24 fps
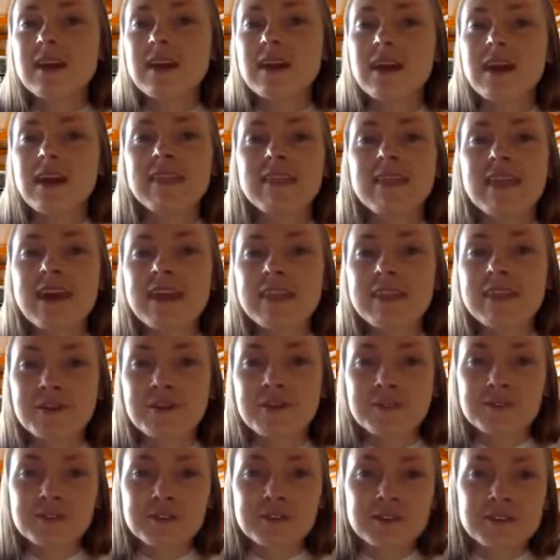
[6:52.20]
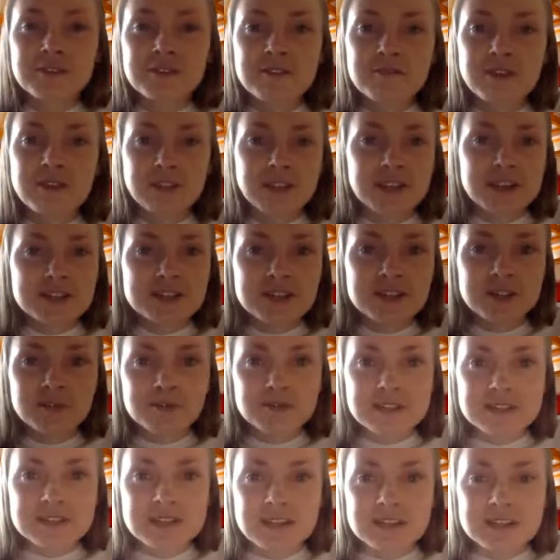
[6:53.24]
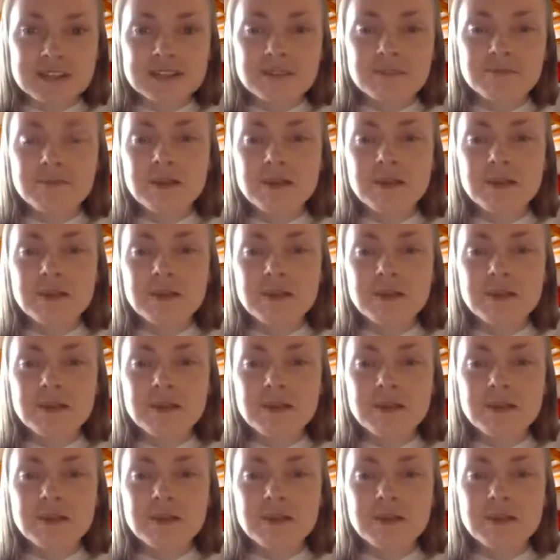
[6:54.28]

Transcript: And then after the financial recession,